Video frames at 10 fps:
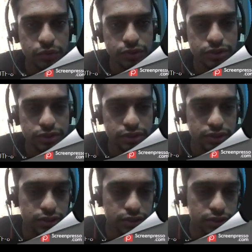is
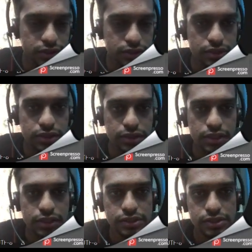this
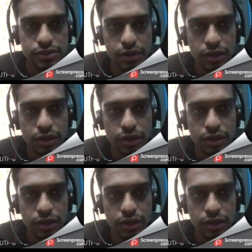is